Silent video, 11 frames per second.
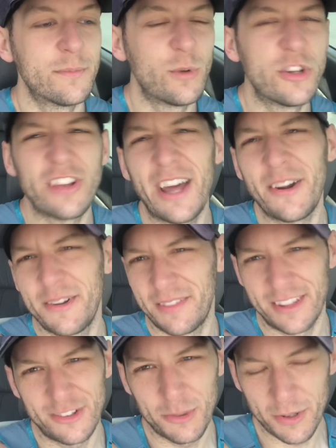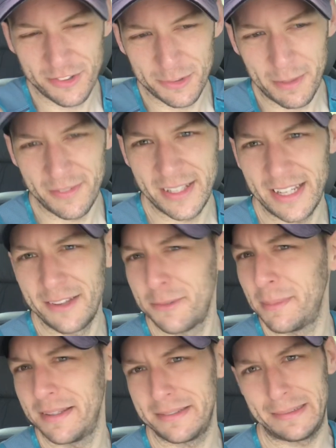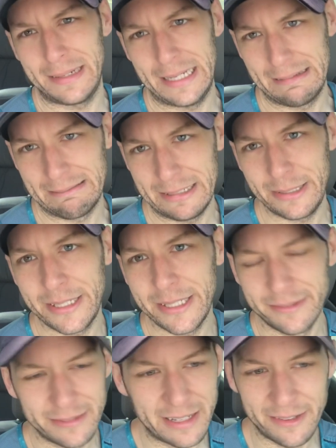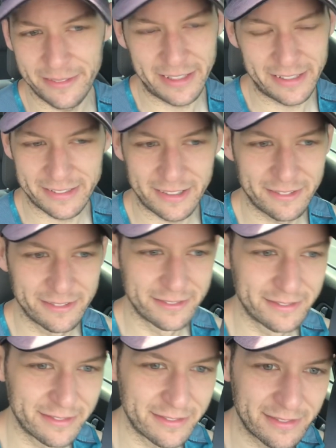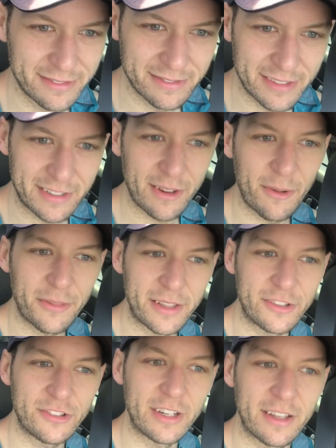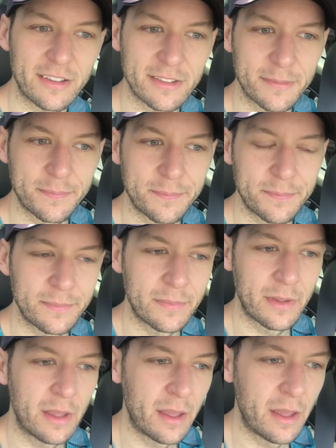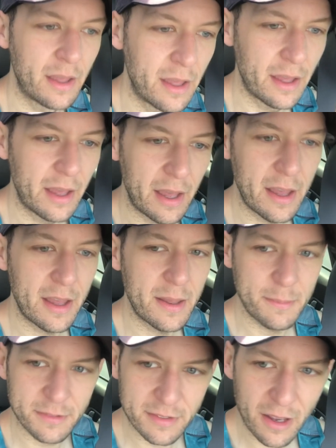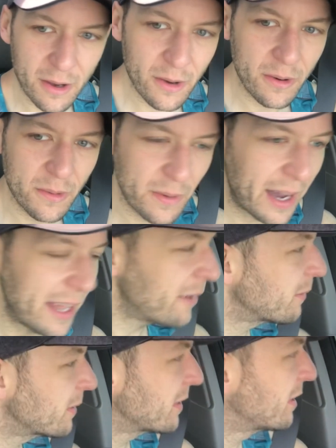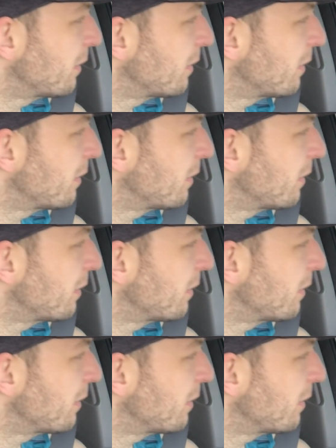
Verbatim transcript: which I don't even think she watches my videos mystery do you I don't think so don't think she does um, so I don't really